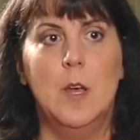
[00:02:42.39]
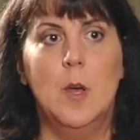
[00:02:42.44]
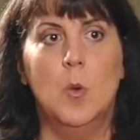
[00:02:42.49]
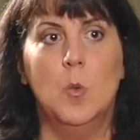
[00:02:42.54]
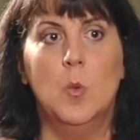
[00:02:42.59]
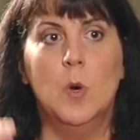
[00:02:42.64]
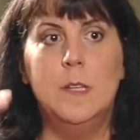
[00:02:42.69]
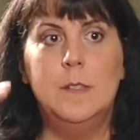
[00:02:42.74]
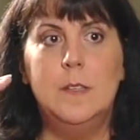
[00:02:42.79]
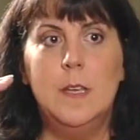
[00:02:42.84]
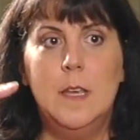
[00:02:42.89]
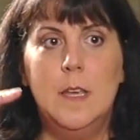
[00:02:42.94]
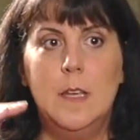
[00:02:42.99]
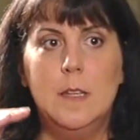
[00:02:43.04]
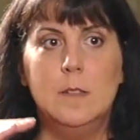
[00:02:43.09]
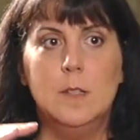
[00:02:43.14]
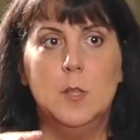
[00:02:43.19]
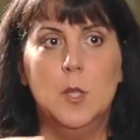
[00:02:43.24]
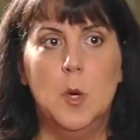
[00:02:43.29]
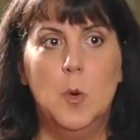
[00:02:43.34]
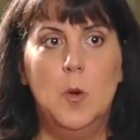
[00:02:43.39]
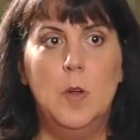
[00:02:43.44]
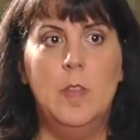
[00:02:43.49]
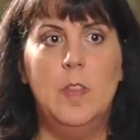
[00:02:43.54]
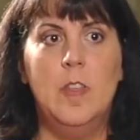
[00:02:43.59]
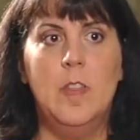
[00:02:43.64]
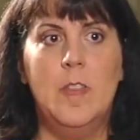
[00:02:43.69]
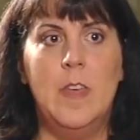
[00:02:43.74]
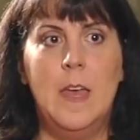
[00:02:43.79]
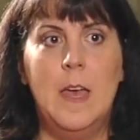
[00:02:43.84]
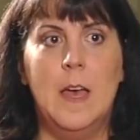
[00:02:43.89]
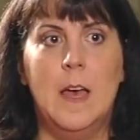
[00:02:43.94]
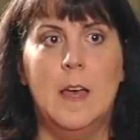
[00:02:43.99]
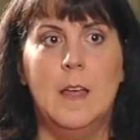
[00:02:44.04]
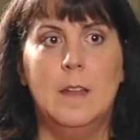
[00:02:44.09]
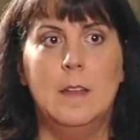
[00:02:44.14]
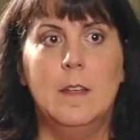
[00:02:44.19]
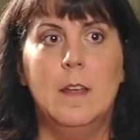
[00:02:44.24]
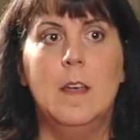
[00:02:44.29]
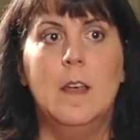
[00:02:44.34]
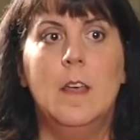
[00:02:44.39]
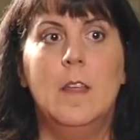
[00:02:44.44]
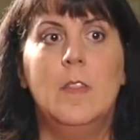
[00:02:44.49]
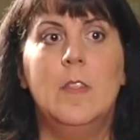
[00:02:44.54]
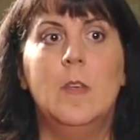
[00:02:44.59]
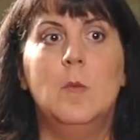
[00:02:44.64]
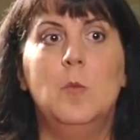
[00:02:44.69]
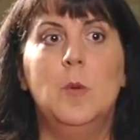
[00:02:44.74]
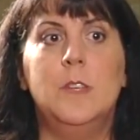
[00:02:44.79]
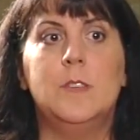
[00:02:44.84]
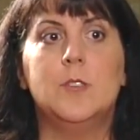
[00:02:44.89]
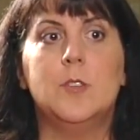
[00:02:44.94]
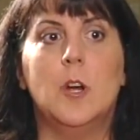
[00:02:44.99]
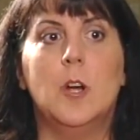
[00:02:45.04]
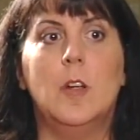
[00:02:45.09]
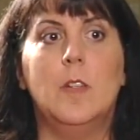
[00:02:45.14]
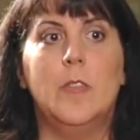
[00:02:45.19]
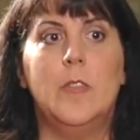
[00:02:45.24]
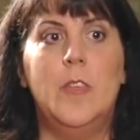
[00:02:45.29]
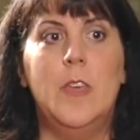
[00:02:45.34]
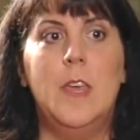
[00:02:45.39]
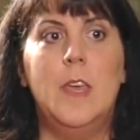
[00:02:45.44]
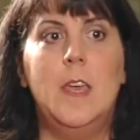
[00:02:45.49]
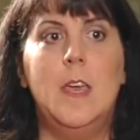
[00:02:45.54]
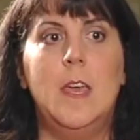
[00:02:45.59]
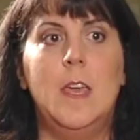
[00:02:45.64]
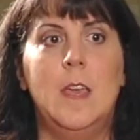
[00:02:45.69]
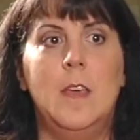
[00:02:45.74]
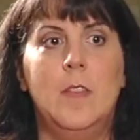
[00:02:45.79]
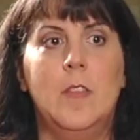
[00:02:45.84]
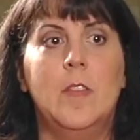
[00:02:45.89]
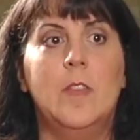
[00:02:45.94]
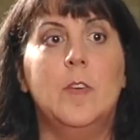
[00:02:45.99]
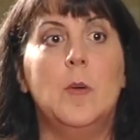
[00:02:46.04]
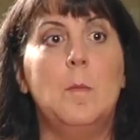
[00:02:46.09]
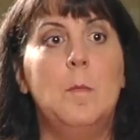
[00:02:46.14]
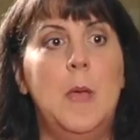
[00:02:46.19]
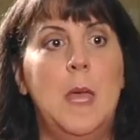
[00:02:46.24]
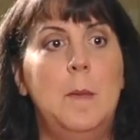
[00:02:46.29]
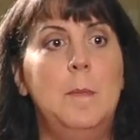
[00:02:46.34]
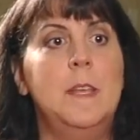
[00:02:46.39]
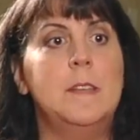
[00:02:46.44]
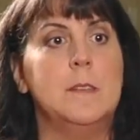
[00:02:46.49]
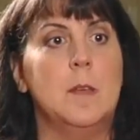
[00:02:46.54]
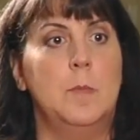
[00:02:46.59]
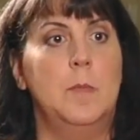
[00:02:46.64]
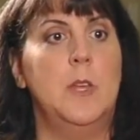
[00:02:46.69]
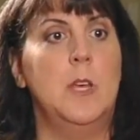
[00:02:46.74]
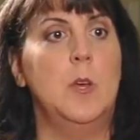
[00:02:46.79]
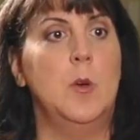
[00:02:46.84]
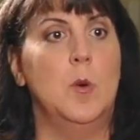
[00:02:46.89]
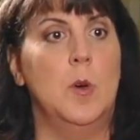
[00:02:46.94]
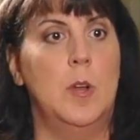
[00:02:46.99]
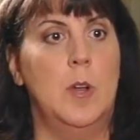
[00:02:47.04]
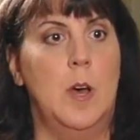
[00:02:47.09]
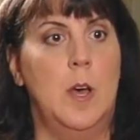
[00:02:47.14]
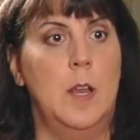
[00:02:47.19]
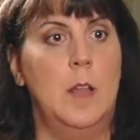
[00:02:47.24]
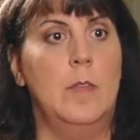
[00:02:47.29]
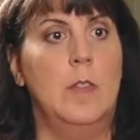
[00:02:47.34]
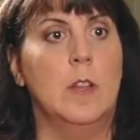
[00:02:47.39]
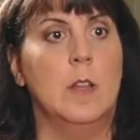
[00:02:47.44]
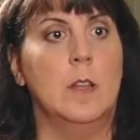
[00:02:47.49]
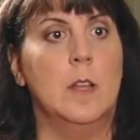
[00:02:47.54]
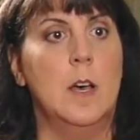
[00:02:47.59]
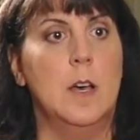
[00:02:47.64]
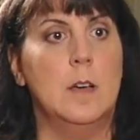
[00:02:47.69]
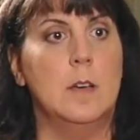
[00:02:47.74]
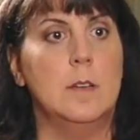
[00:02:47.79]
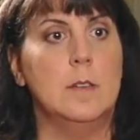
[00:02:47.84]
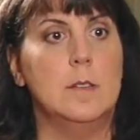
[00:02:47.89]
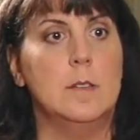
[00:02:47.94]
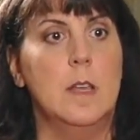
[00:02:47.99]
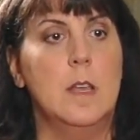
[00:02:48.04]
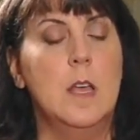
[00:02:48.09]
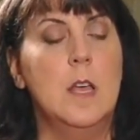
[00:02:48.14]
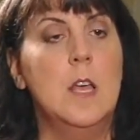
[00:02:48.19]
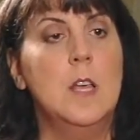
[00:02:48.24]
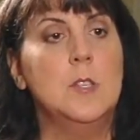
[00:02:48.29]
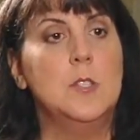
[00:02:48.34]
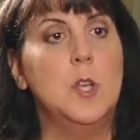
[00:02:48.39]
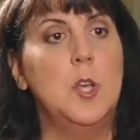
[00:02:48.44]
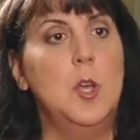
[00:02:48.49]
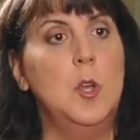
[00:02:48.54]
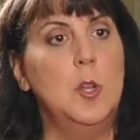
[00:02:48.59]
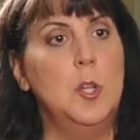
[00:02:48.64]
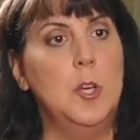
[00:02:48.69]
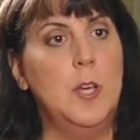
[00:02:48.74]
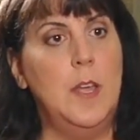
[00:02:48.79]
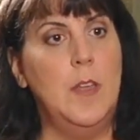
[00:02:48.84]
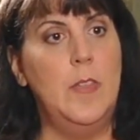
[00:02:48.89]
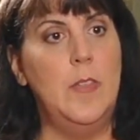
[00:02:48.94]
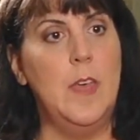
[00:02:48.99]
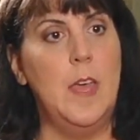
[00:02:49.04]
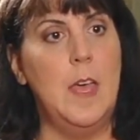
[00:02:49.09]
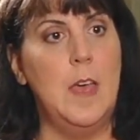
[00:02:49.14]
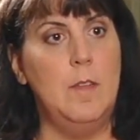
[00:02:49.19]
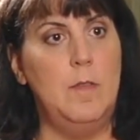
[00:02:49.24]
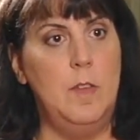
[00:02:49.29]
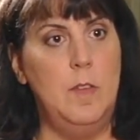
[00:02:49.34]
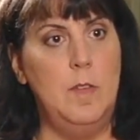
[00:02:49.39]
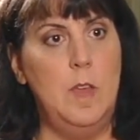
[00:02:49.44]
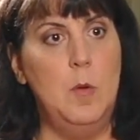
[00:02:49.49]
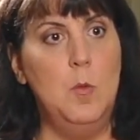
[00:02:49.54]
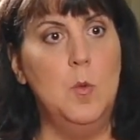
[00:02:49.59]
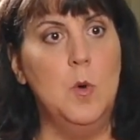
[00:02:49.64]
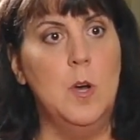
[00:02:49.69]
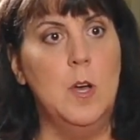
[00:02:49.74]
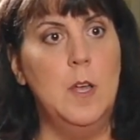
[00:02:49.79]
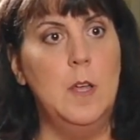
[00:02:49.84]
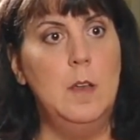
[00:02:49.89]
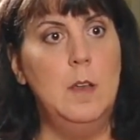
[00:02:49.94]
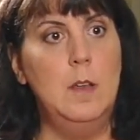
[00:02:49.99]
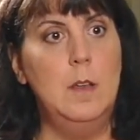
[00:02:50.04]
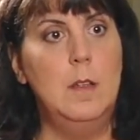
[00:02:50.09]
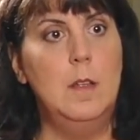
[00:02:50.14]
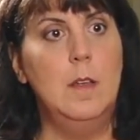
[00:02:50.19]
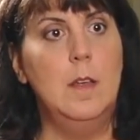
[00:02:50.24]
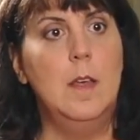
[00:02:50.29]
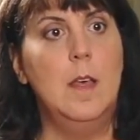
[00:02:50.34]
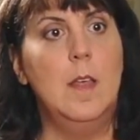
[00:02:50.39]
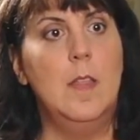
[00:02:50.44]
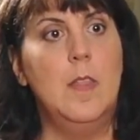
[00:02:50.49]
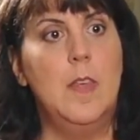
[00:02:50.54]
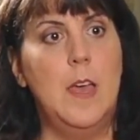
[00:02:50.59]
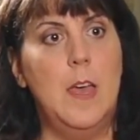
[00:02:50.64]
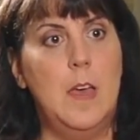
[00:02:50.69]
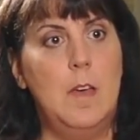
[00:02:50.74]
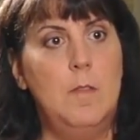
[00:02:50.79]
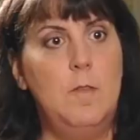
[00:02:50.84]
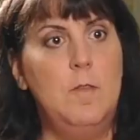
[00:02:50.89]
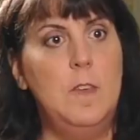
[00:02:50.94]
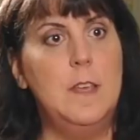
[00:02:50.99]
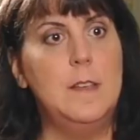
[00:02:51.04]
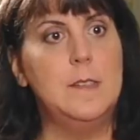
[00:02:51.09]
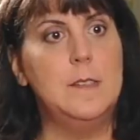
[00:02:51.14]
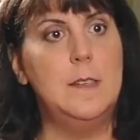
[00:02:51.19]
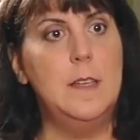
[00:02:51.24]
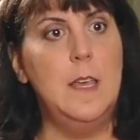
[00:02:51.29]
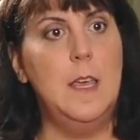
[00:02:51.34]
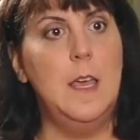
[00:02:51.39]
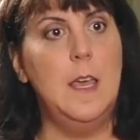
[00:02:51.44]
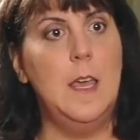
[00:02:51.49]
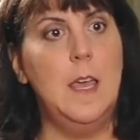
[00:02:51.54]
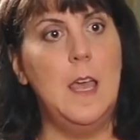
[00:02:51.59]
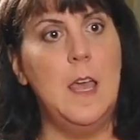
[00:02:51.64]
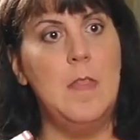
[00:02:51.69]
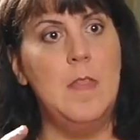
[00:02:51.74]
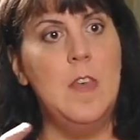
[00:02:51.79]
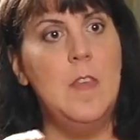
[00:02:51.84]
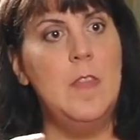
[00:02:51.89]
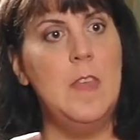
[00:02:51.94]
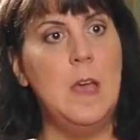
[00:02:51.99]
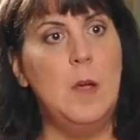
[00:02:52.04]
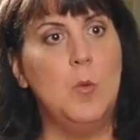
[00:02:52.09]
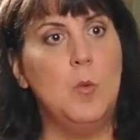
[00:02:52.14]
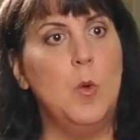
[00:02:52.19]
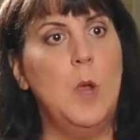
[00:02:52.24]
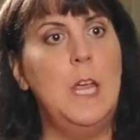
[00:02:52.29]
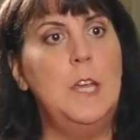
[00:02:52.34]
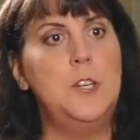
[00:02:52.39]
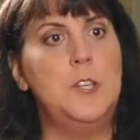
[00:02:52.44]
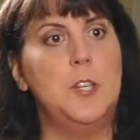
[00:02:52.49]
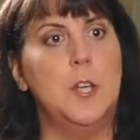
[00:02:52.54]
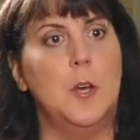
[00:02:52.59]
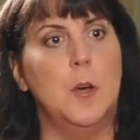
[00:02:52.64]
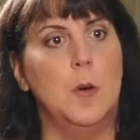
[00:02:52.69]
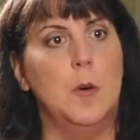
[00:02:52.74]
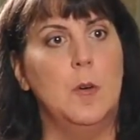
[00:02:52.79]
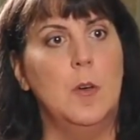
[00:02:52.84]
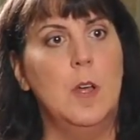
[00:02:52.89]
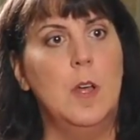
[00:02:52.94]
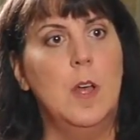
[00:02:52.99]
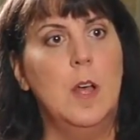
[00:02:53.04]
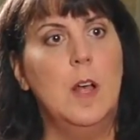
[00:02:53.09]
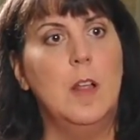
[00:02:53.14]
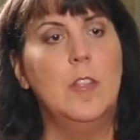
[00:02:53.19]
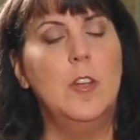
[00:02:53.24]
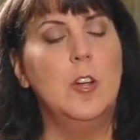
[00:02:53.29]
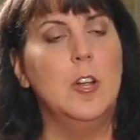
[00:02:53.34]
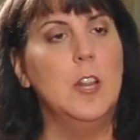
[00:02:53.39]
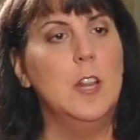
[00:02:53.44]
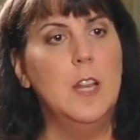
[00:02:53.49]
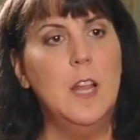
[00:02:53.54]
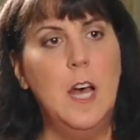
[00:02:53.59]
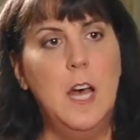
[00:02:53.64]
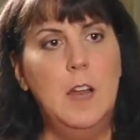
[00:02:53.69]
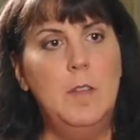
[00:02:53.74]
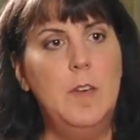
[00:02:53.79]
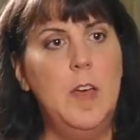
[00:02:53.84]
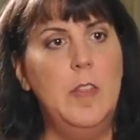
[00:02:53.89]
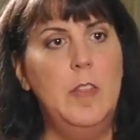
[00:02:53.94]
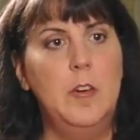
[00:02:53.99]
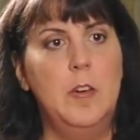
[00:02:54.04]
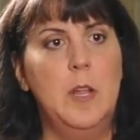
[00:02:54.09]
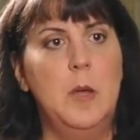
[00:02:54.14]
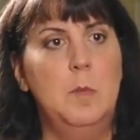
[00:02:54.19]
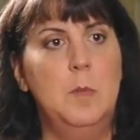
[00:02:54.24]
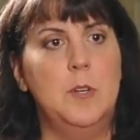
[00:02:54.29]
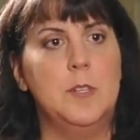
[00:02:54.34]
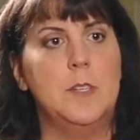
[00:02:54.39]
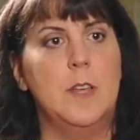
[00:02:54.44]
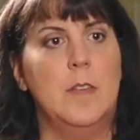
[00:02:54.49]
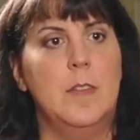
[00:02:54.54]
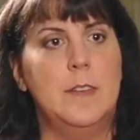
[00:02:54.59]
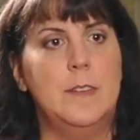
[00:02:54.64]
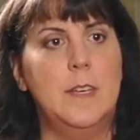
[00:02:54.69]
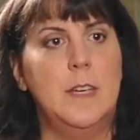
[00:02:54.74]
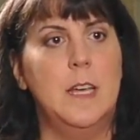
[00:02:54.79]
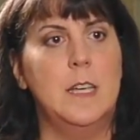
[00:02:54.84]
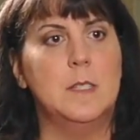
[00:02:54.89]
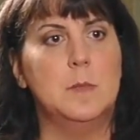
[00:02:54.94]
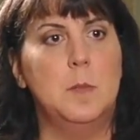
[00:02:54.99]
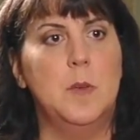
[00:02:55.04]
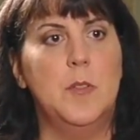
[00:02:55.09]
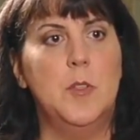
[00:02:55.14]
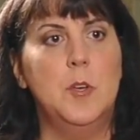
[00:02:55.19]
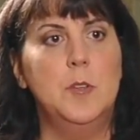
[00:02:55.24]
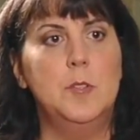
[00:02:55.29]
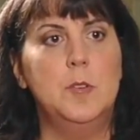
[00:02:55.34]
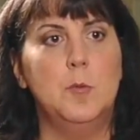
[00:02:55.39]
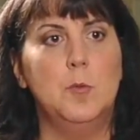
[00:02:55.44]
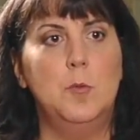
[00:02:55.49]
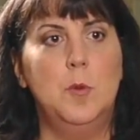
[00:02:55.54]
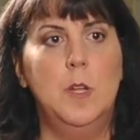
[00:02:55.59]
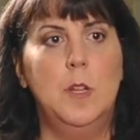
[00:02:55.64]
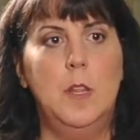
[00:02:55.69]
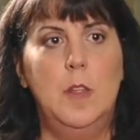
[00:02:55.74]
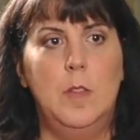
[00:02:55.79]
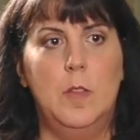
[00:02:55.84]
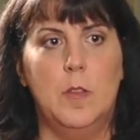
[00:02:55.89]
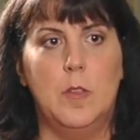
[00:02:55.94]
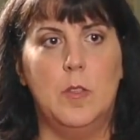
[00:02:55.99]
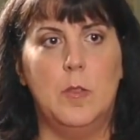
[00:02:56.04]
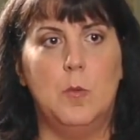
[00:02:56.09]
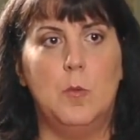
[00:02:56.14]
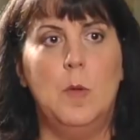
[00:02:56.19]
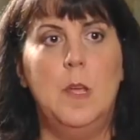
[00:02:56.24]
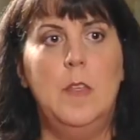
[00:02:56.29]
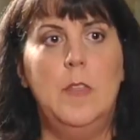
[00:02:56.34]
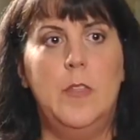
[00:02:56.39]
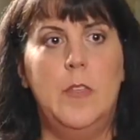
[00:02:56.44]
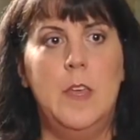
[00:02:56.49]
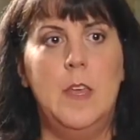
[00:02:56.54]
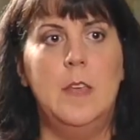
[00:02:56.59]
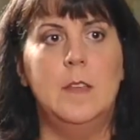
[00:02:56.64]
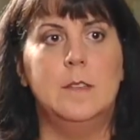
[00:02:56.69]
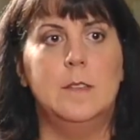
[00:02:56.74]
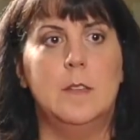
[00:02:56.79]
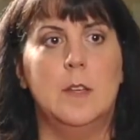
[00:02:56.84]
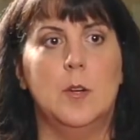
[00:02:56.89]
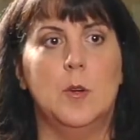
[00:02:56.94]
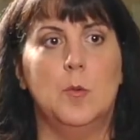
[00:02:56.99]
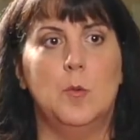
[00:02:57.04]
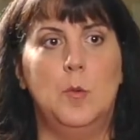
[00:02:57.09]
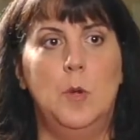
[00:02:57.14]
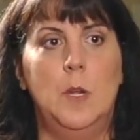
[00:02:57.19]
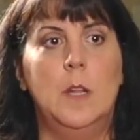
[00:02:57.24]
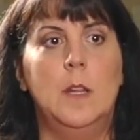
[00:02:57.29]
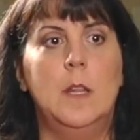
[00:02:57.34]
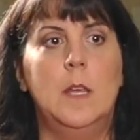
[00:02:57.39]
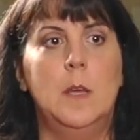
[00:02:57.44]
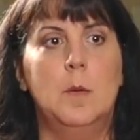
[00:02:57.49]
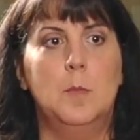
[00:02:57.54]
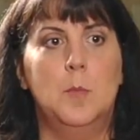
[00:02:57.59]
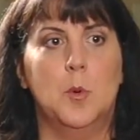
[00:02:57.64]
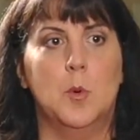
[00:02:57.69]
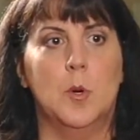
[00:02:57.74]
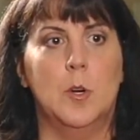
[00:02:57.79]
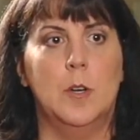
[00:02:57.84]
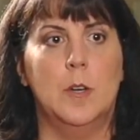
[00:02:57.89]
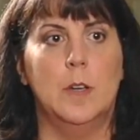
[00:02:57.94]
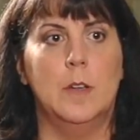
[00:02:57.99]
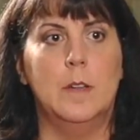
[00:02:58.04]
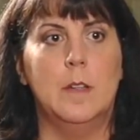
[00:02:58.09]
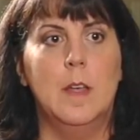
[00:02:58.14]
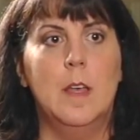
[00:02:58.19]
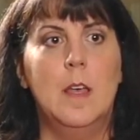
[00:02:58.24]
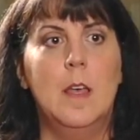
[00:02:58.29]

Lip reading: Once it gets lower than that, then we start thinking that there may be something going on in the lungs. So you look at the FEV1, the FVC, and then that ratio. There are a lot of other numbers on the test, but those are really the three things that are really important.